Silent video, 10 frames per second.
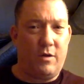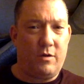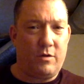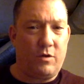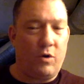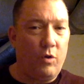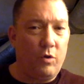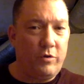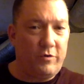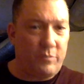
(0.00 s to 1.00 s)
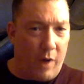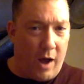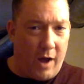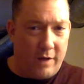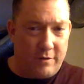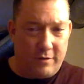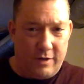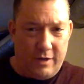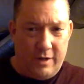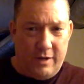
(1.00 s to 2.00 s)
cold spots,
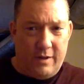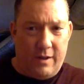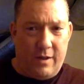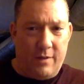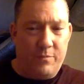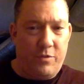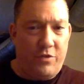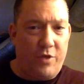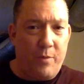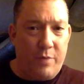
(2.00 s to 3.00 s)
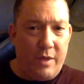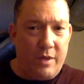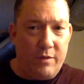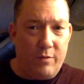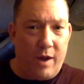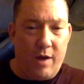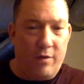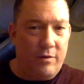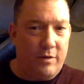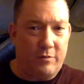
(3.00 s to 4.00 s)
thumping
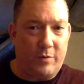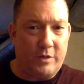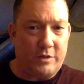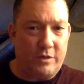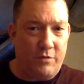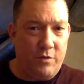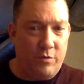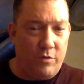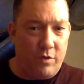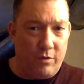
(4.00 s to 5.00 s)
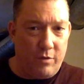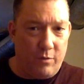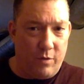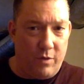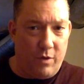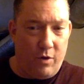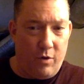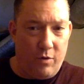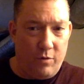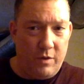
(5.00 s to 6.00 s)
around, especially if you were the only one
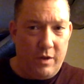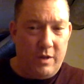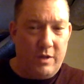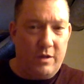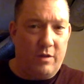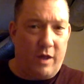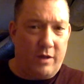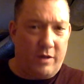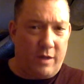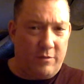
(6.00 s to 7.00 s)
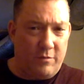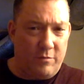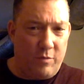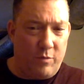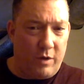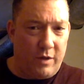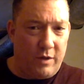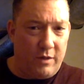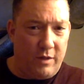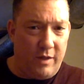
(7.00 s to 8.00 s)
home. A lot of times someone would be
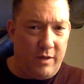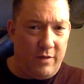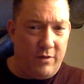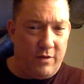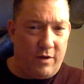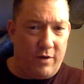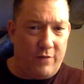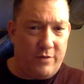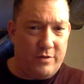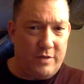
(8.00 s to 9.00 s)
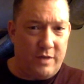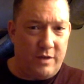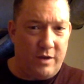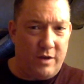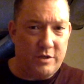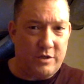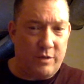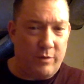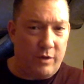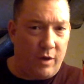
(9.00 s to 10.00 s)
working late in their office, and they'd hear
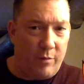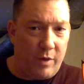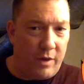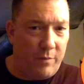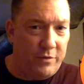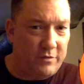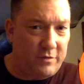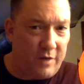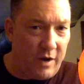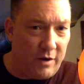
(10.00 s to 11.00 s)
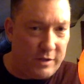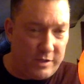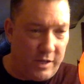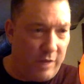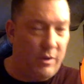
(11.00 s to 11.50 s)
someone coming up the stairs, and